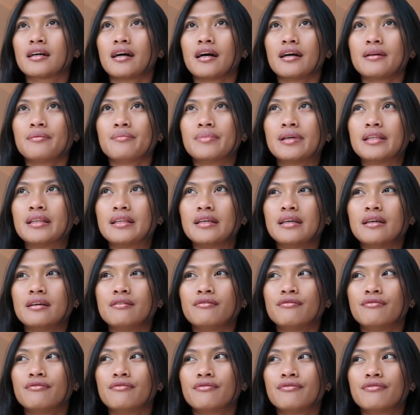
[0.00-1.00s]
I
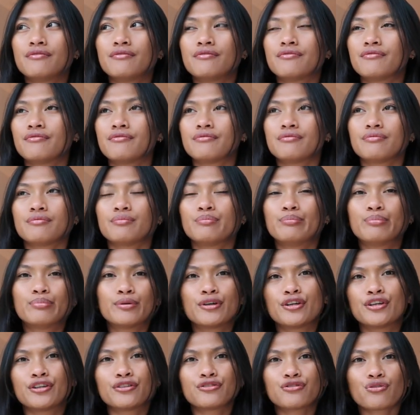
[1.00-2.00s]
believe
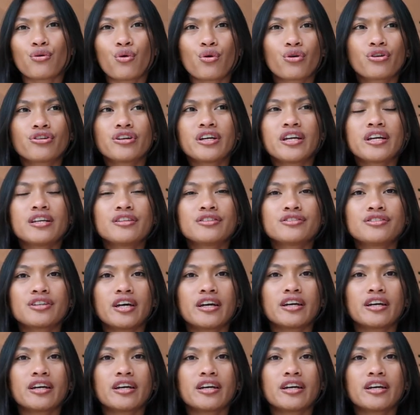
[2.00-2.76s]
burnt orange.